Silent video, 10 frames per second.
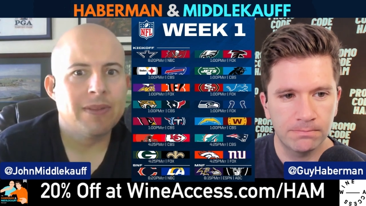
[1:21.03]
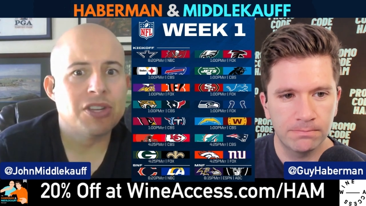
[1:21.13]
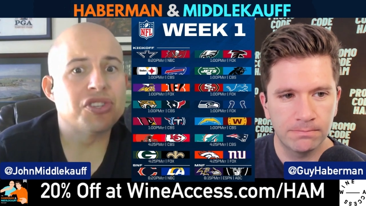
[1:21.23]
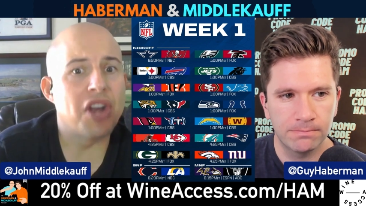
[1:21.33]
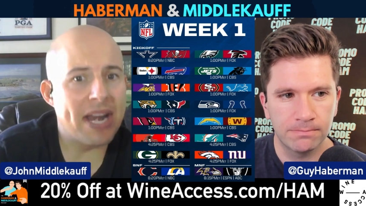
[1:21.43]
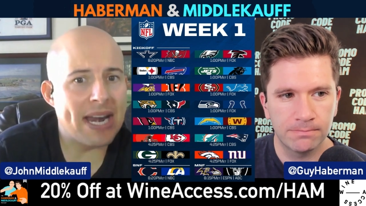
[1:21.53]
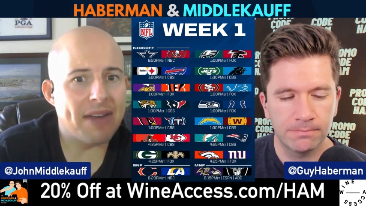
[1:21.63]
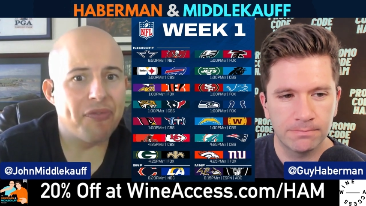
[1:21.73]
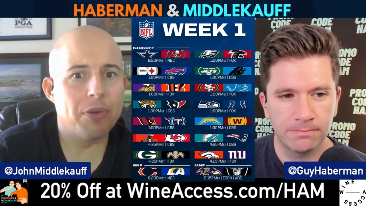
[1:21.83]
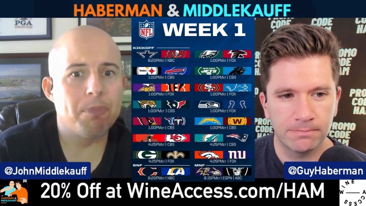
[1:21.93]
Speaker 1: Sunday
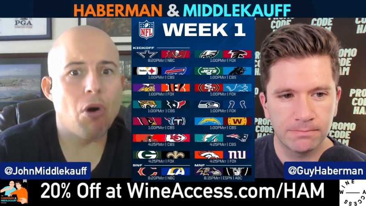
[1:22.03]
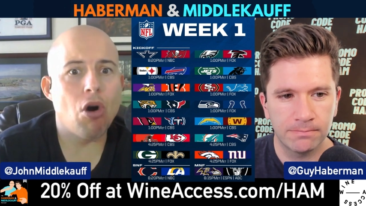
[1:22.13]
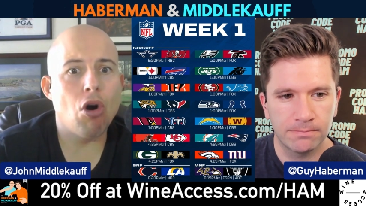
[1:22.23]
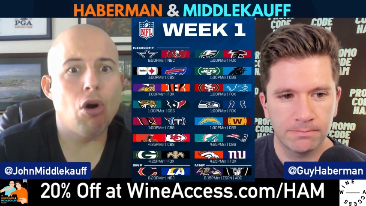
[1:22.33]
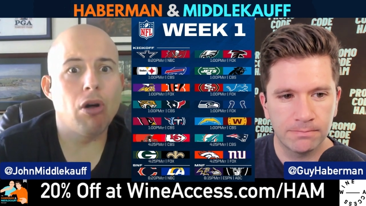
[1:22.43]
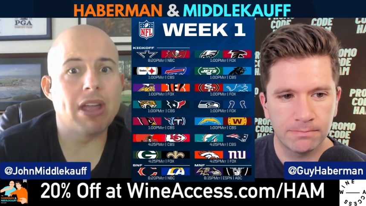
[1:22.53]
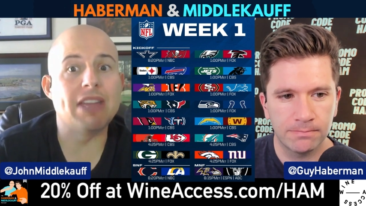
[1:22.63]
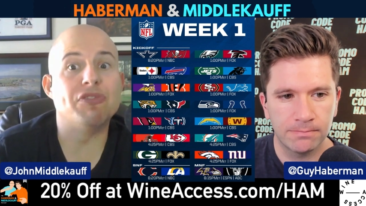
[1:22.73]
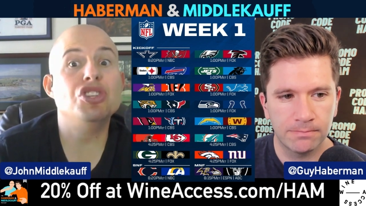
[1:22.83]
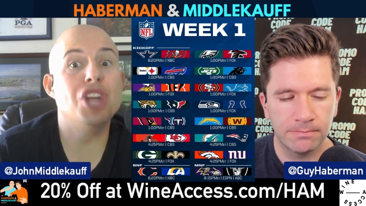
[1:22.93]
night football,
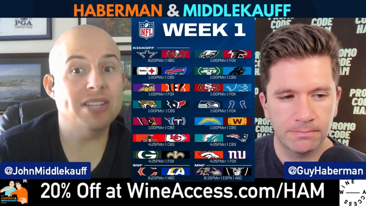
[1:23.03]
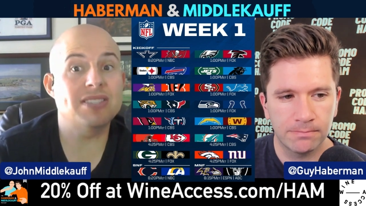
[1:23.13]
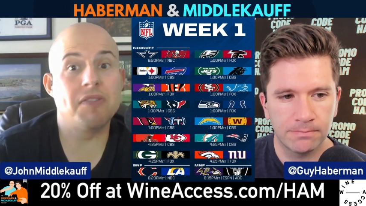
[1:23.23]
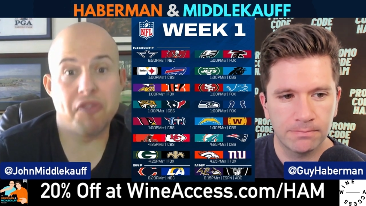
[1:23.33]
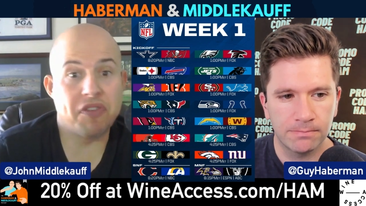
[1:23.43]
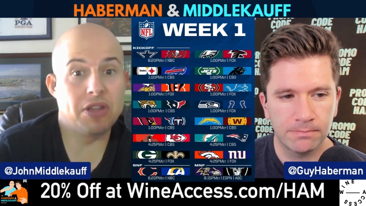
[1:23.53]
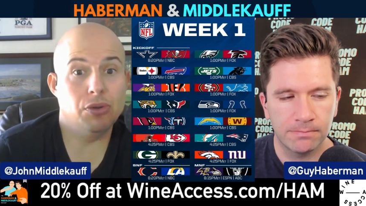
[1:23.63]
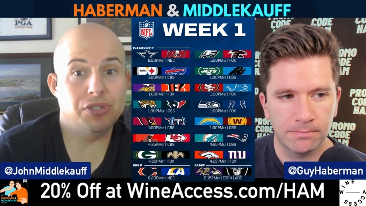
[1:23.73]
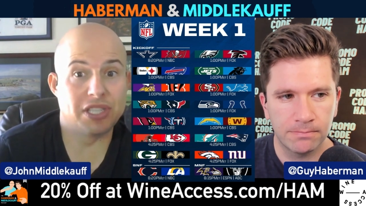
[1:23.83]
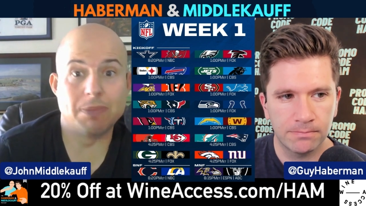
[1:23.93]
if Justin
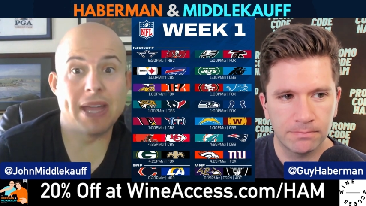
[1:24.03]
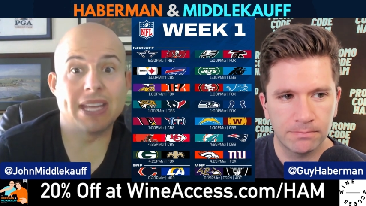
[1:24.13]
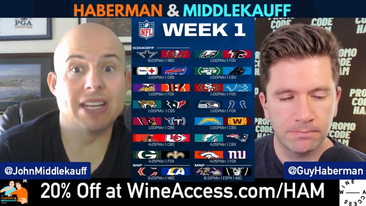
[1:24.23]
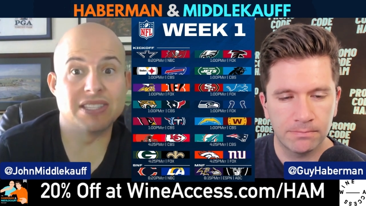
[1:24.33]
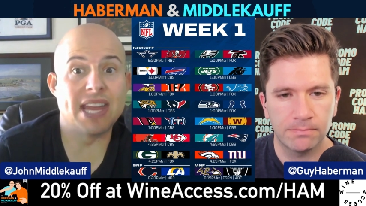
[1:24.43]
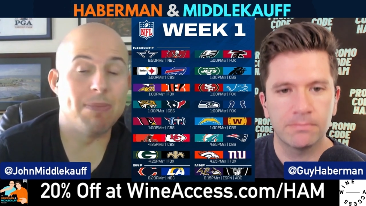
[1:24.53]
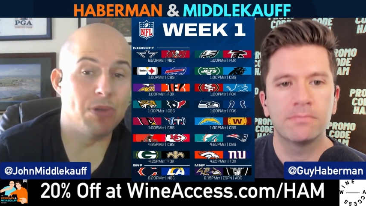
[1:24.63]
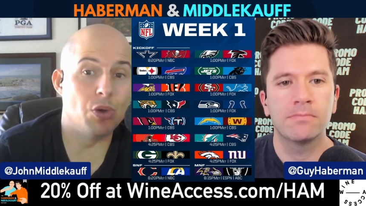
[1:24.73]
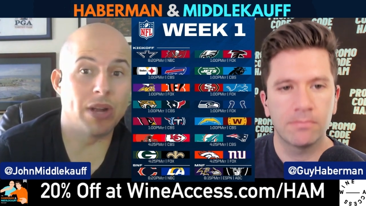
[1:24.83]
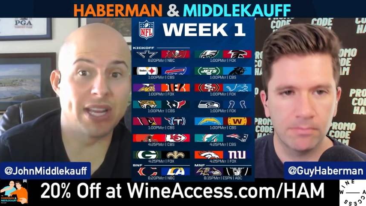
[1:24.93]
Fields is making his
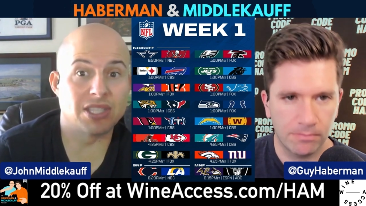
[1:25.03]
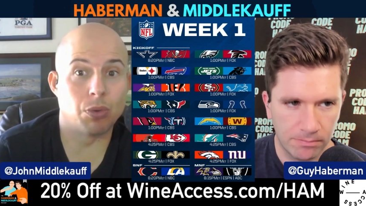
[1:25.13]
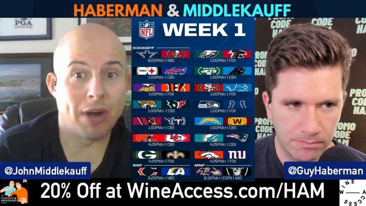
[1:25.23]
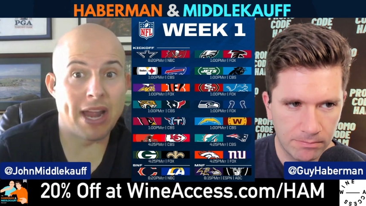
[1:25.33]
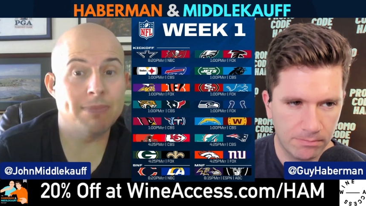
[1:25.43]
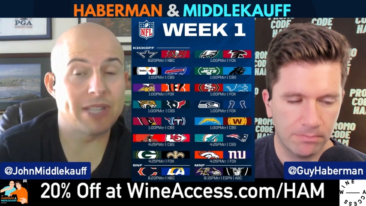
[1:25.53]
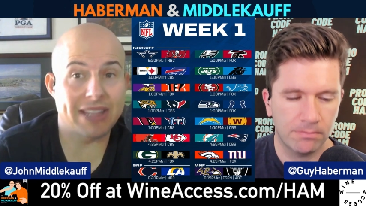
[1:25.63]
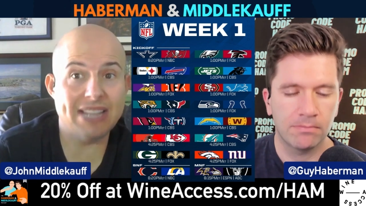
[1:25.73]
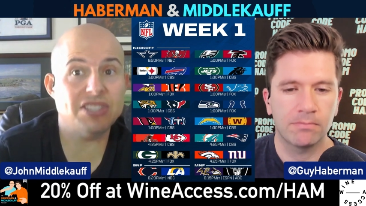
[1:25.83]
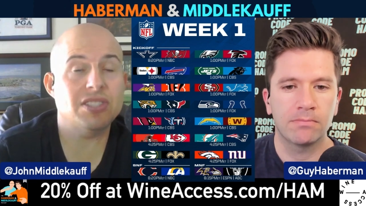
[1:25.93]
debut against the Rams, like
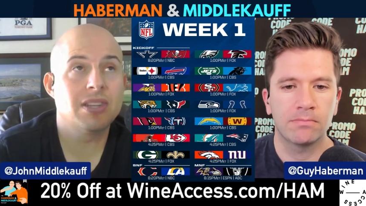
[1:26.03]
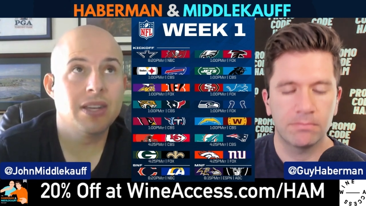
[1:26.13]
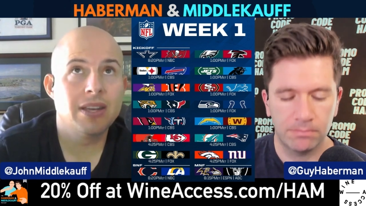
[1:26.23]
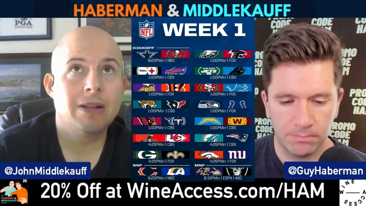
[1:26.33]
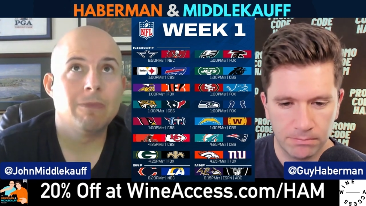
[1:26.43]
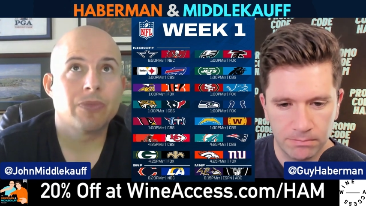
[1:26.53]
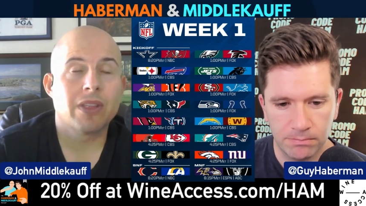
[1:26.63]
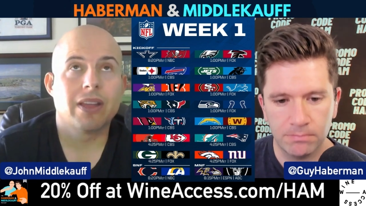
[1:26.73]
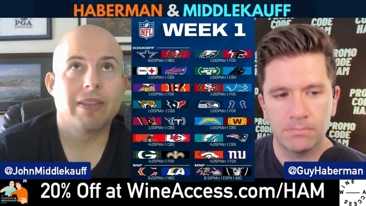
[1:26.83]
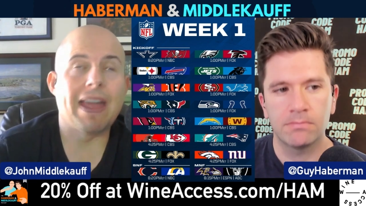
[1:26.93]
that's
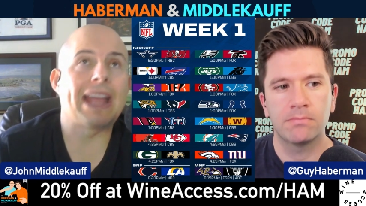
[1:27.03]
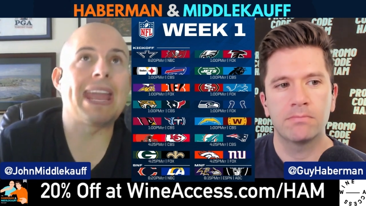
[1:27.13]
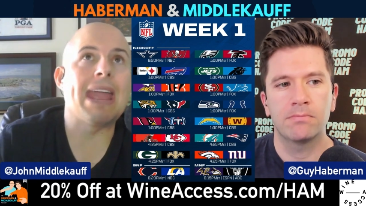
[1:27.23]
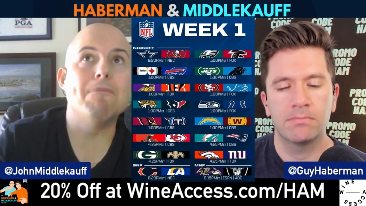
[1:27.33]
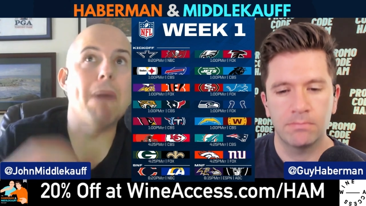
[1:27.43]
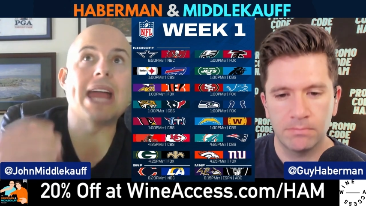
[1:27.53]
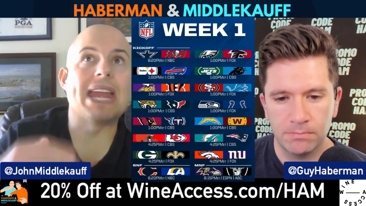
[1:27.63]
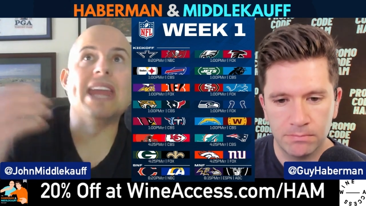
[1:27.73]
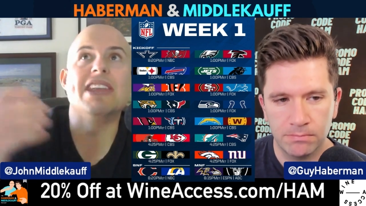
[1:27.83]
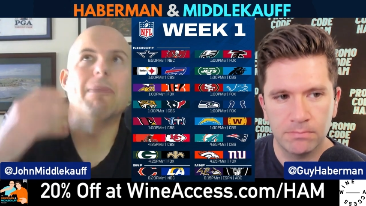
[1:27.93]
that game might
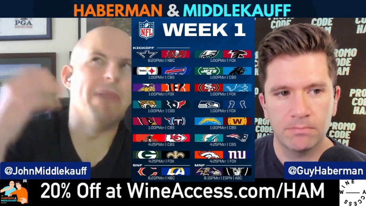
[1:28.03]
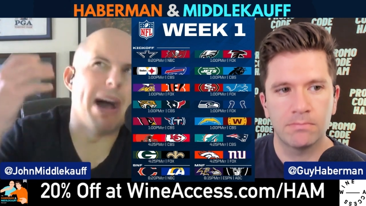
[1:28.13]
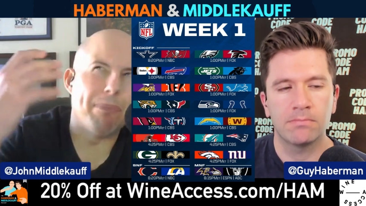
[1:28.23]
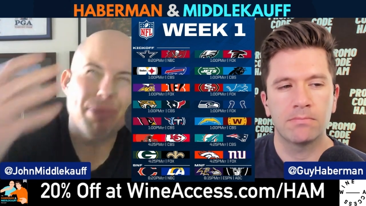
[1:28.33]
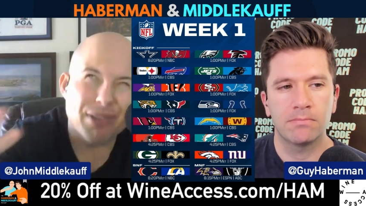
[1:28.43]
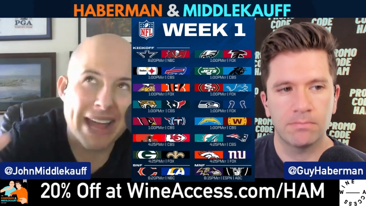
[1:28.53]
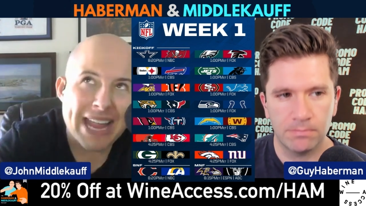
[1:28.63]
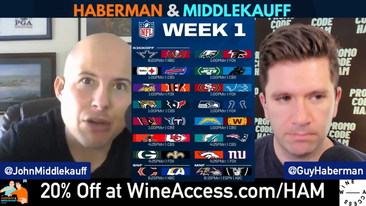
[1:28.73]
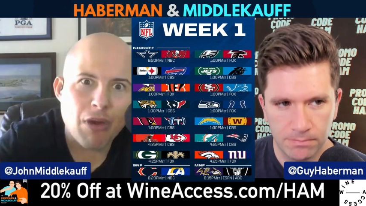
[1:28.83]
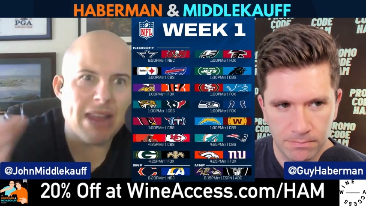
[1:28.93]
end up not
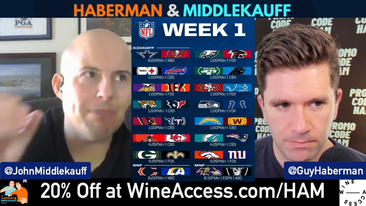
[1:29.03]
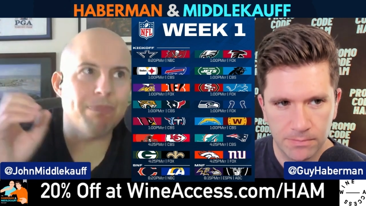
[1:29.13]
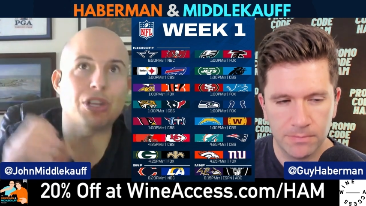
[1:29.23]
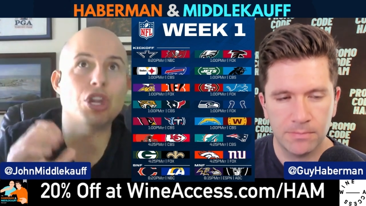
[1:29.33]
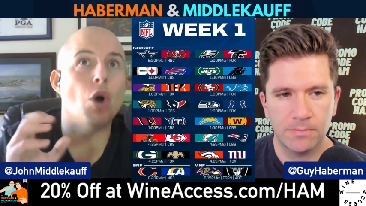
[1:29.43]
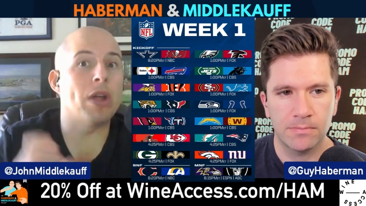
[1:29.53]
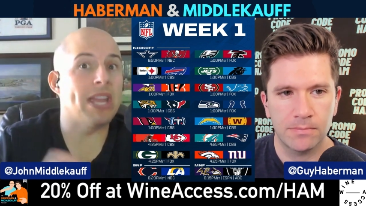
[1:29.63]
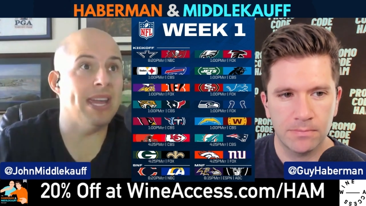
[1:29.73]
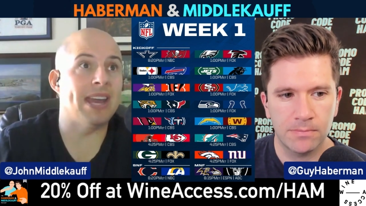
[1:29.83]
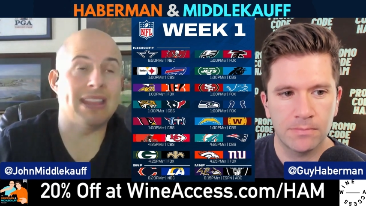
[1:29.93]
playing great, but going
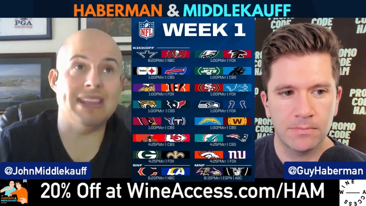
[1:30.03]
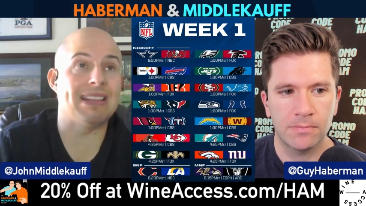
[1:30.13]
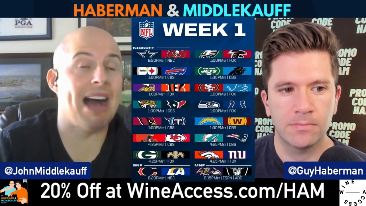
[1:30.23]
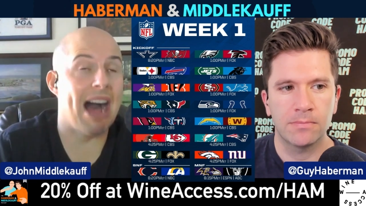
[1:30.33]
in, I think the